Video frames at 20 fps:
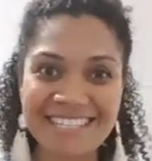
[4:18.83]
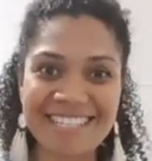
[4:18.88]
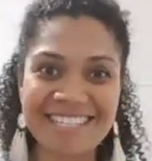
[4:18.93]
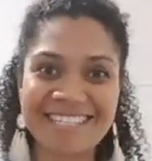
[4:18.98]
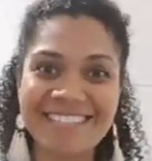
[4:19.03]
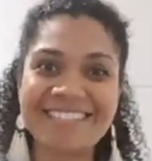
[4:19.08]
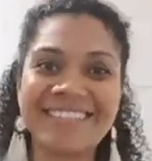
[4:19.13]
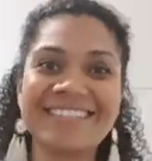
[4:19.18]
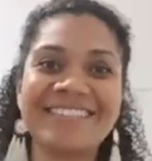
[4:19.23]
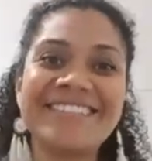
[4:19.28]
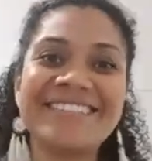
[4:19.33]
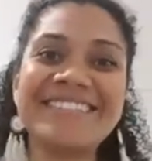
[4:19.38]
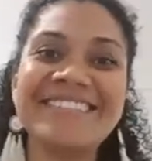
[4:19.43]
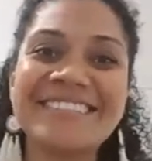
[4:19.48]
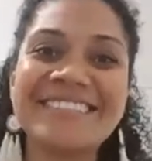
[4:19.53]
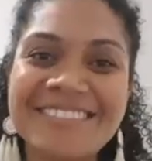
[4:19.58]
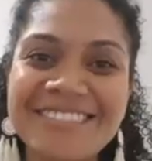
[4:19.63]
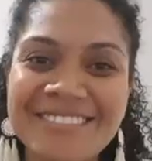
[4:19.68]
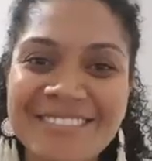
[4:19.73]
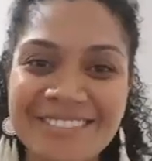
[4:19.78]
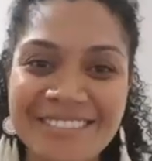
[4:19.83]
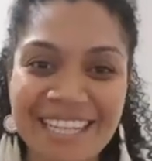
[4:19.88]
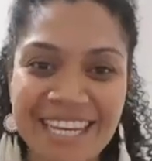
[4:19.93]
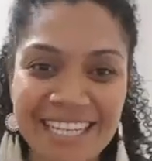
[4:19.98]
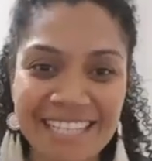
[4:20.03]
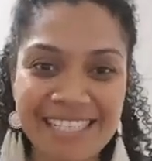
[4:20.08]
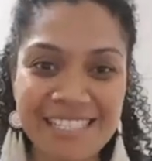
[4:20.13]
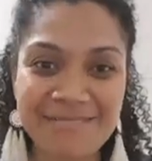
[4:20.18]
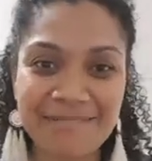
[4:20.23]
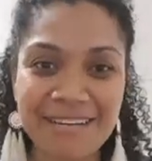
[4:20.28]
So you can do
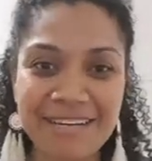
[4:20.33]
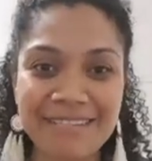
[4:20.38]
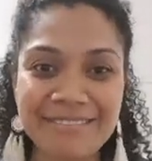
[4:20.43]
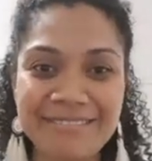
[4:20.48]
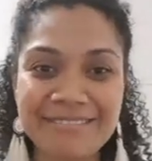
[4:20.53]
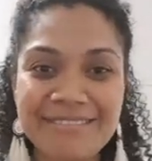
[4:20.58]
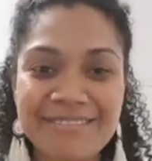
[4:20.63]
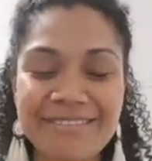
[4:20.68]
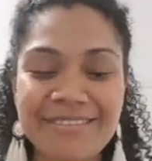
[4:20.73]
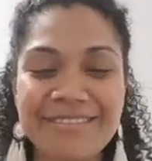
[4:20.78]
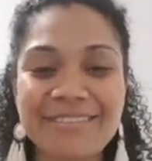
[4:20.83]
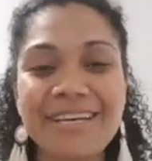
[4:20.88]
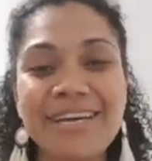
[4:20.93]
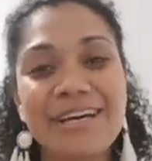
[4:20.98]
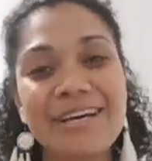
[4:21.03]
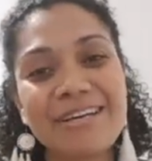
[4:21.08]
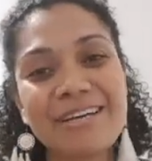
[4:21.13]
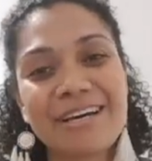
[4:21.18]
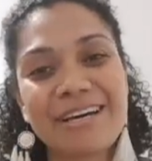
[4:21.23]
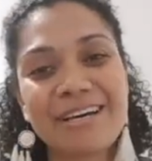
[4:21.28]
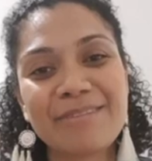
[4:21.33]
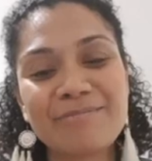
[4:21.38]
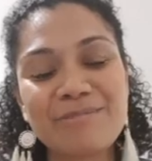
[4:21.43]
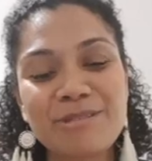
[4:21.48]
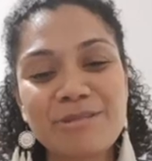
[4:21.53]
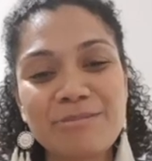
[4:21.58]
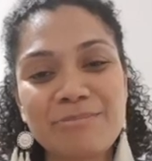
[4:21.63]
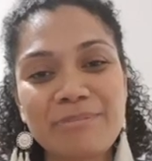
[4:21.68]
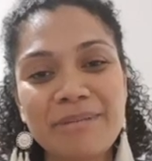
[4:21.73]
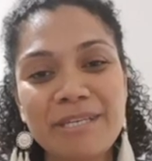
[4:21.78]
that as well. So
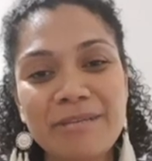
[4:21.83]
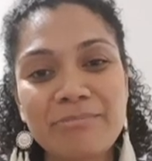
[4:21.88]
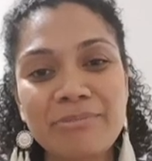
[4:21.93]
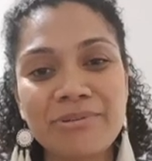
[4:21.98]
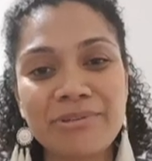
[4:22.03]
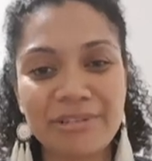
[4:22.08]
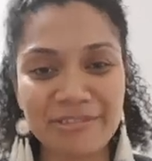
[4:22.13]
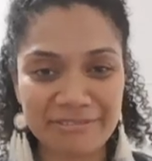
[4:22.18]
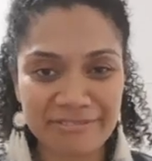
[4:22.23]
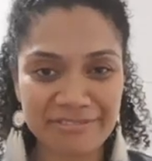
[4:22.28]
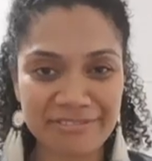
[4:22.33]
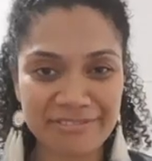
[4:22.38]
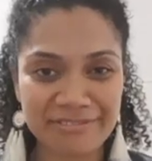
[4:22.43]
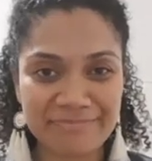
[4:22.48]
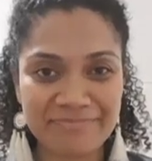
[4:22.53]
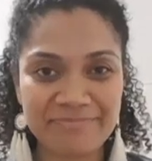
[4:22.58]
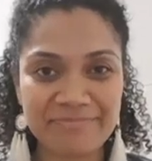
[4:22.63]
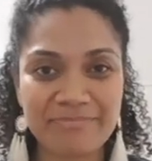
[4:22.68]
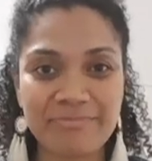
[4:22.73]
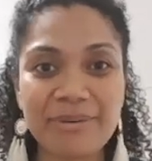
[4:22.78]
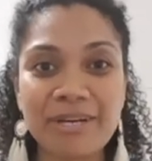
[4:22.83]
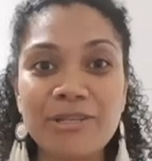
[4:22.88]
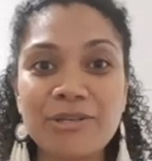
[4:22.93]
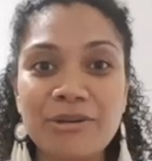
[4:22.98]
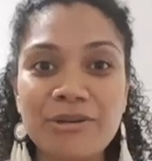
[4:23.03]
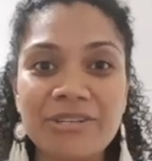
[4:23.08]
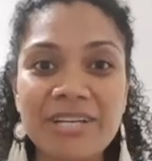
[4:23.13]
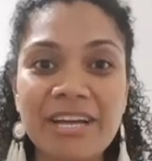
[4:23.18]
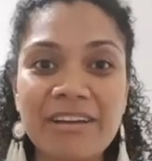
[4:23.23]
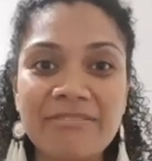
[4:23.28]
don't be put off by
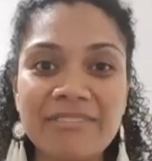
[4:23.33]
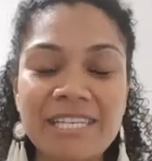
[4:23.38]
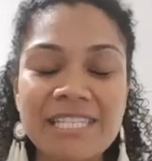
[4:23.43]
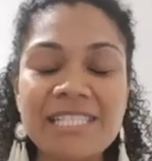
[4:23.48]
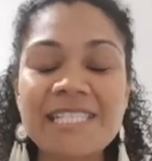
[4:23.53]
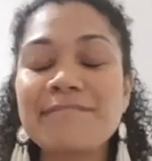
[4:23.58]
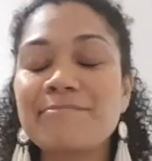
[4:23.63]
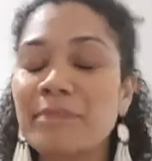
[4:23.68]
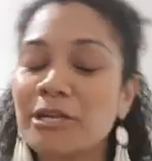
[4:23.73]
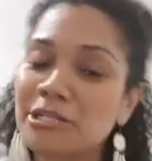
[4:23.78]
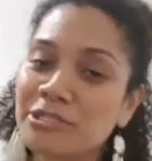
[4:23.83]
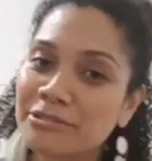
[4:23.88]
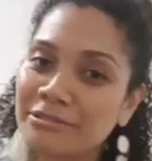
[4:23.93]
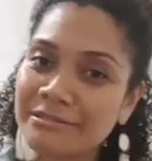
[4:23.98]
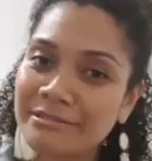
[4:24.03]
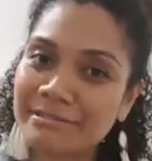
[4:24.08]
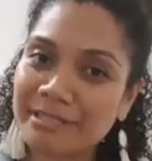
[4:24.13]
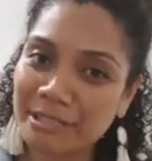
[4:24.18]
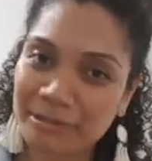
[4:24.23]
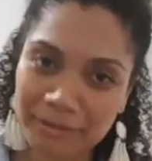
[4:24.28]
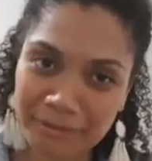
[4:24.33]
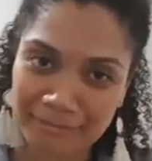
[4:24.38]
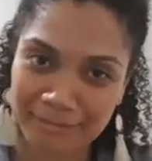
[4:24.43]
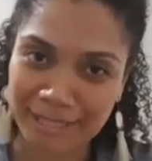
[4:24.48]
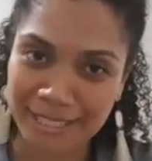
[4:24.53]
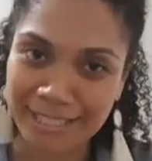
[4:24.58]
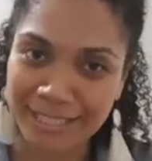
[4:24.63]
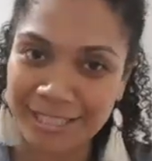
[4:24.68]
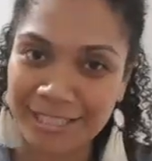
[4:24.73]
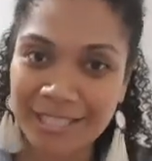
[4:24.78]
not having special
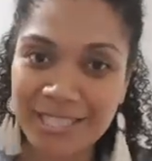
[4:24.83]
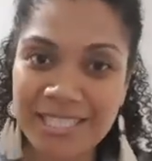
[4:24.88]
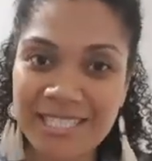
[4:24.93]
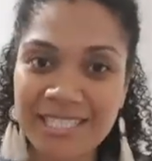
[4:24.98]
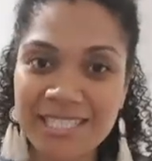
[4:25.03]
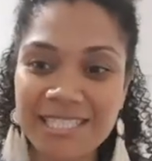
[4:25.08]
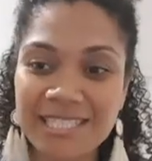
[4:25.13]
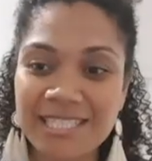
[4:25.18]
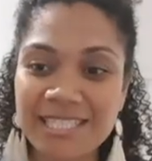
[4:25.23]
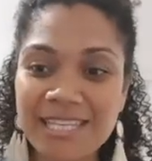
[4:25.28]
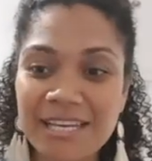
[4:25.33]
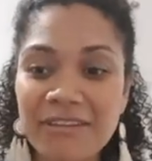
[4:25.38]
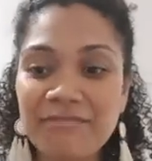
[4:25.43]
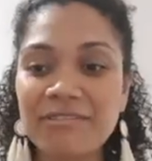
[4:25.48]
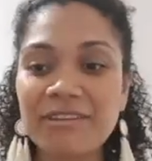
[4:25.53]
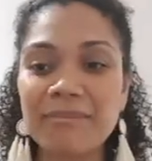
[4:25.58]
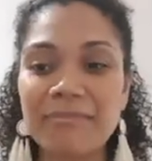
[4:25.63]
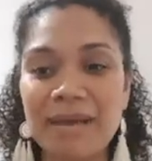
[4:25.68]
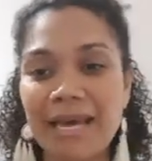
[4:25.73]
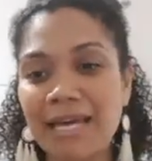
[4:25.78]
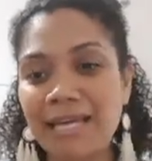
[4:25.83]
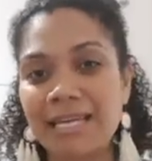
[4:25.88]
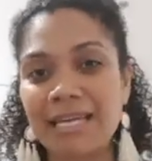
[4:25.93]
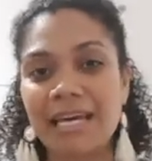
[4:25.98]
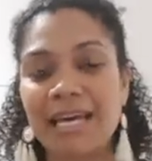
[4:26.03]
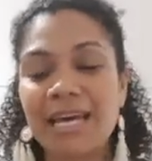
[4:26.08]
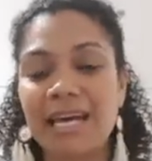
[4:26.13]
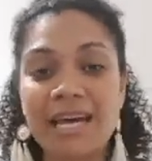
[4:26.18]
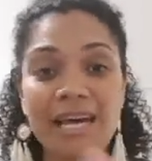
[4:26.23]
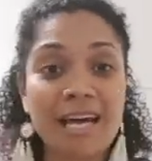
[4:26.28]
equipment. You just need yourself, your mat,
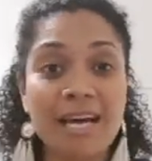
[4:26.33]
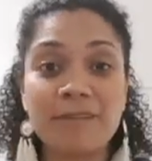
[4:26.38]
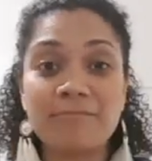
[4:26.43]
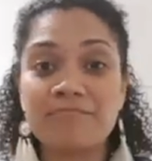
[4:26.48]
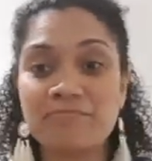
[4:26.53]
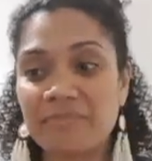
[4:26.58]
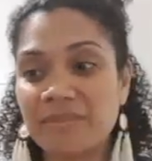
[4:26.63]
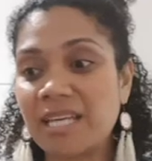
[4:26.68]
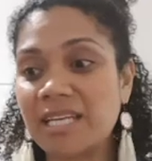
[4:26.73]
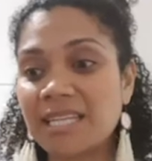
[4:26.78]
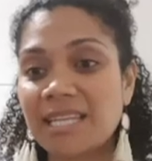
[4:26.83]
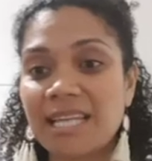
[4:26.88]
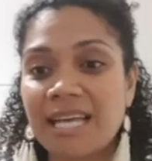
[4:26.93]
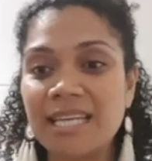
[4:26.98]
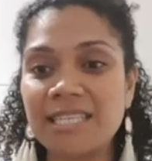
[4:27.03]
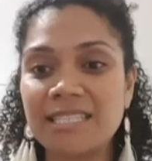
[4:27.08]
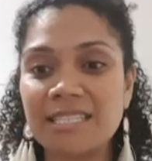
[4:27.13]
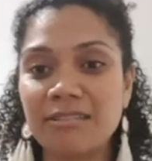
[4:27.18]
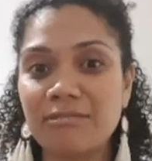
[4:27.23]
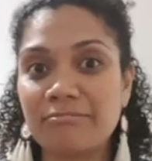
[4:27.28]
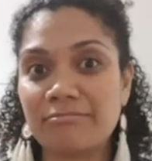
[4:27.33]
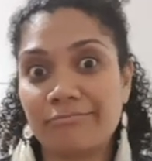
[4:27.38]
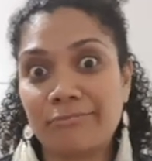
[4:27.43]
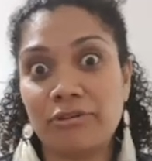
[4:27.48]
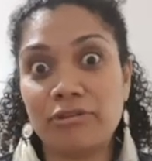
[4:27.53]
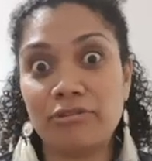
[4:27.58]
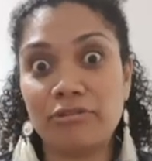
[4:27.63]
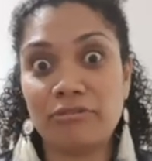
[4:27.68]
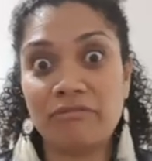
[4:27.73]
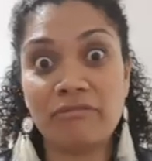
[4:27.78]
like landing
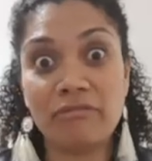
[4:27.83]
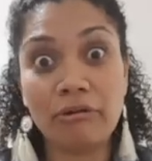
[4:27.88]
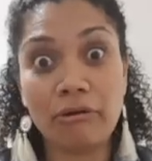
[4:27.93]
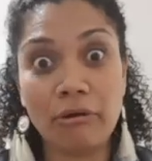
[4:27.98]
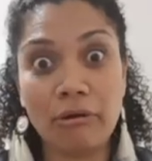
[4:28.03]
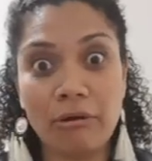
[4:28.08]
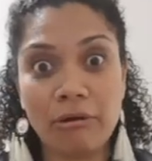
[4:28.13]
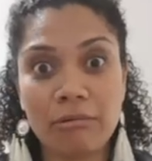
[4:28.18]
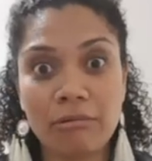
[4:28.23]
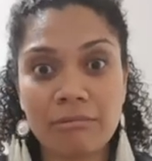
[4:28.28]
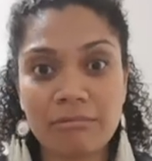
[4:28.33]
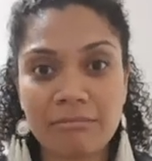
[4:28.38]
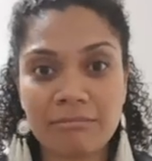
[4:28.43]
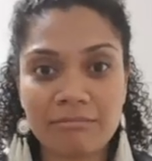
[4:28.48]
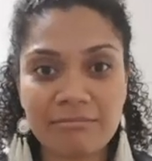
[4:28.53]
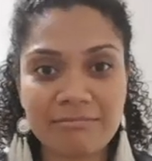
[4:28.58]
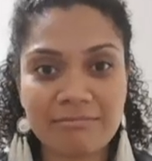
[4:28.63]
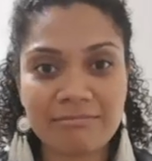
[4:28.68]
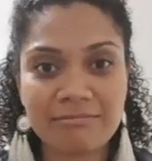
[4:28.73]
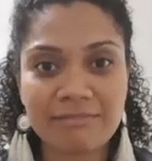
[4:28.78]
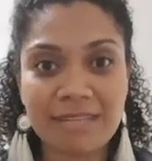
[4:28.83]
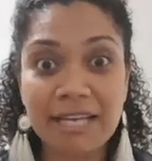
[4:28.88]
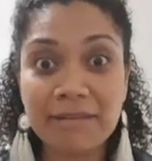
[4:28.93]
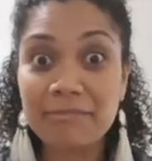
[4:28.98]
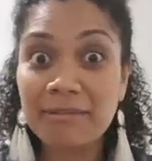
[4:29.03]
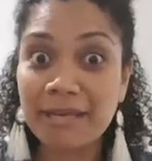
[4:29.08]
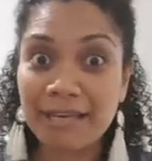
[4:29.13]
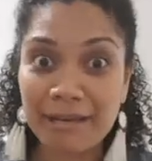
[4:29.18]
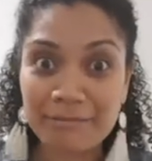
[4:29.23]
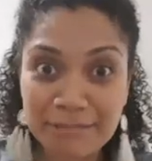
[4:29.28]
on the floor. Like
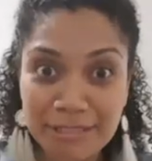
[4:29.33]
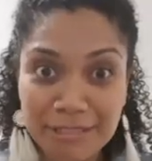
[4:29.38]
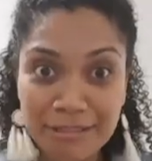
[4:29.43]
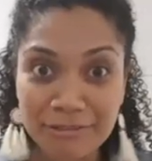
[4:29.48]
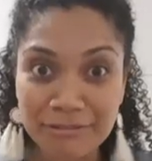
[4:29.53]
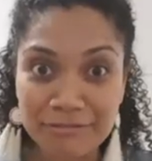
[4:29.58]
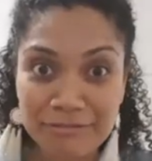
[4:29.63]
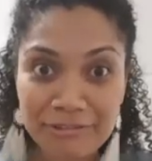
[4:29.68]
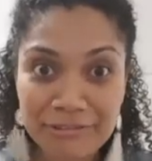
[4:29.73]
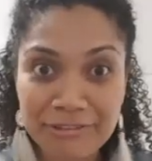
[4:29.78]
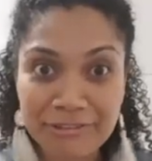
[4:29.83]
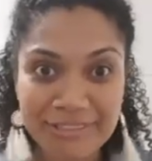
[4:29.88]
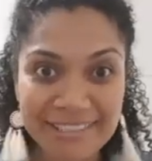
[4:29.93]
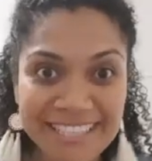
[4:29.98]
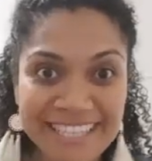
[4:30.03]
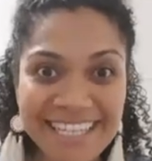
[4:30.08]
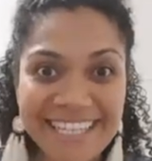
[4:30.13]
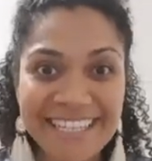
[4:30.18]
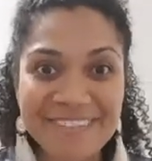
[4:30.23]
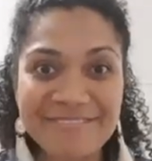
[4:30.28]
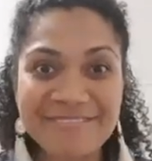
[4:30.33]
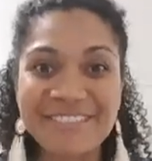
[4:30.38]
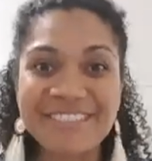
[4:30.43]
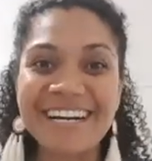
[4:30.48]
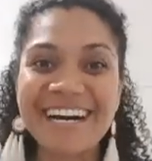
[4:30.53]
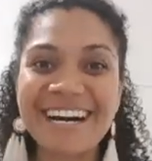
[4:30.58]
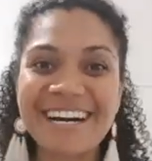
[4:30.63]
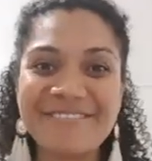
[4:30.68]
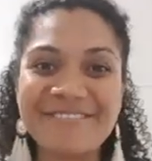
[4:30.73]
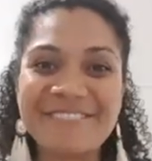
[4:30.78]
me, I'm just on the floor, and
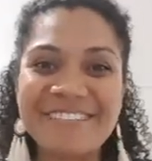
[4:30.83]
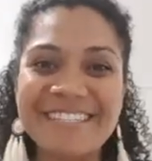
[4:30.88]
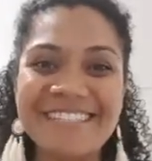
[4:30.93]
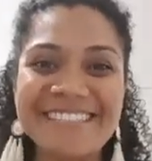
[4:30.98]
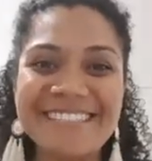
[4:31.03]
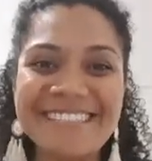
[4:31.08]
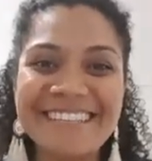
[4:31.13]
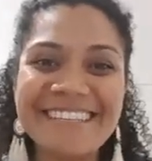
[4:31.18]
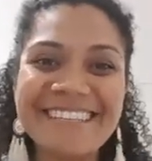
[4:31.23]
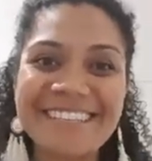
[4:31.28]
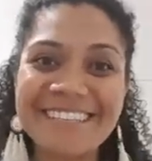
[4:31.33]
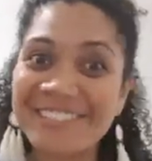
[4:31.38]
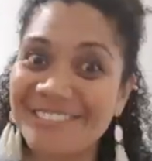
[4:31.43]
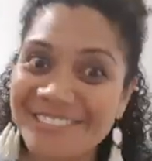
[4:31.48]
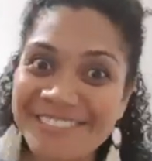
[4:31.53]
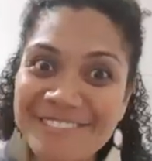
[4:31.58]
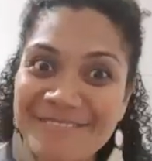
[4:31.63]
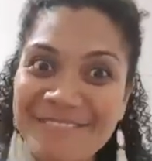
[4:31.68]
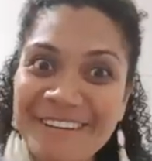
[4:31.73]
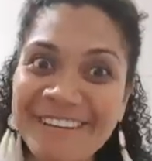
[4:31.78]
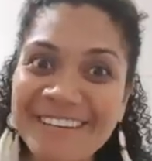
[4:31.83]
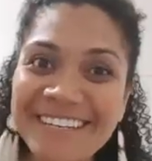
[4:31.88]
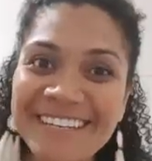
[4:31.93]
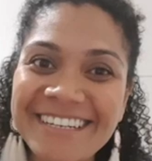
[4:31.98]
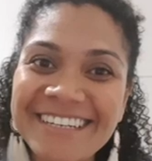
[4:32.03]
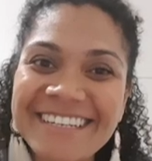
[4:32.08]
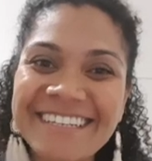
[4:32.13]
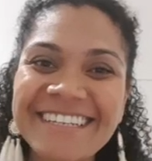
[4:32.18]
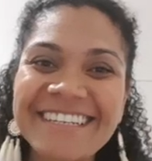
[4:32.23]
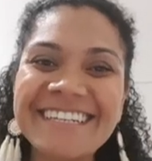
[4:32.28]
I'm gonna do some
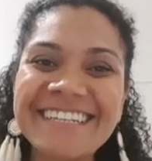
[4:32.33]
yoga.